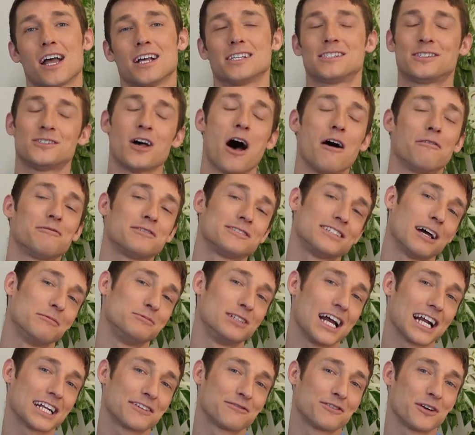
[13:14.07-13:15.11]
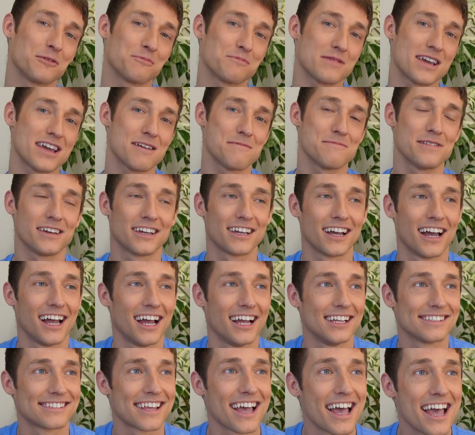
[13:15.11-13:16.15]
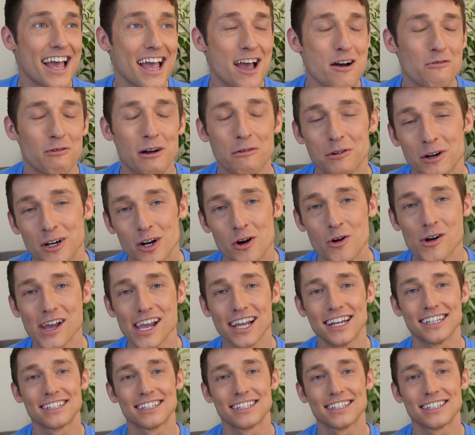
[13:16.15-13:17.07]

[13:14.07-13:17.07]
soft subject for me because we were going